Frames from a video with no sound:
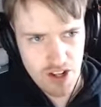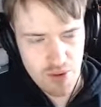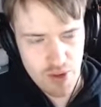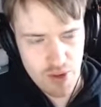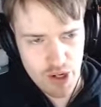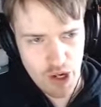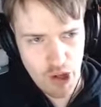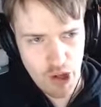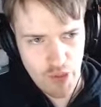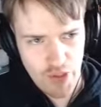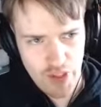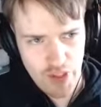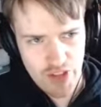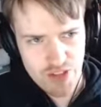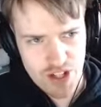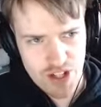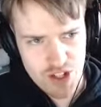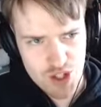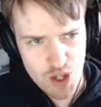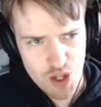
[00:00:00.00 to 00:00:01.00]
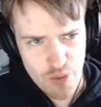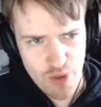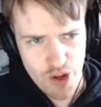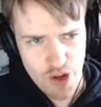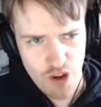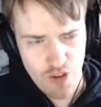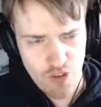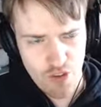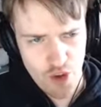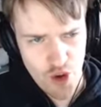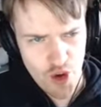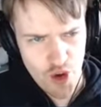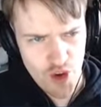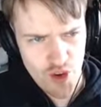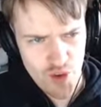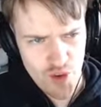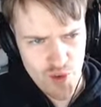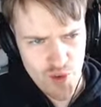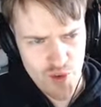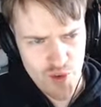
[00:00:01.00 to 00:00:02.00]
Right, on the left-hand side we got
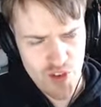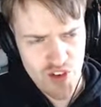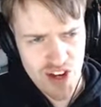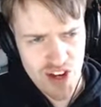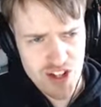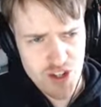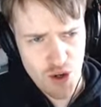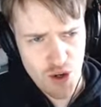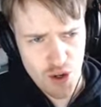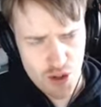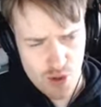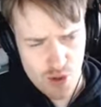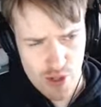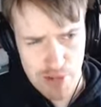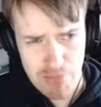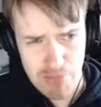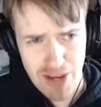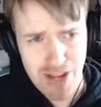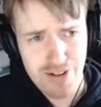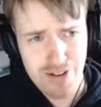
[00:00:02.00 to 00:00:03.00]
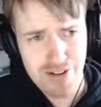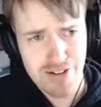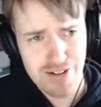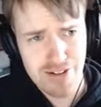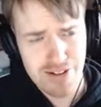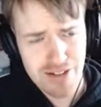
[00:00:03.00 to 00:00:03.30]
uh, Fat Audrey Manor.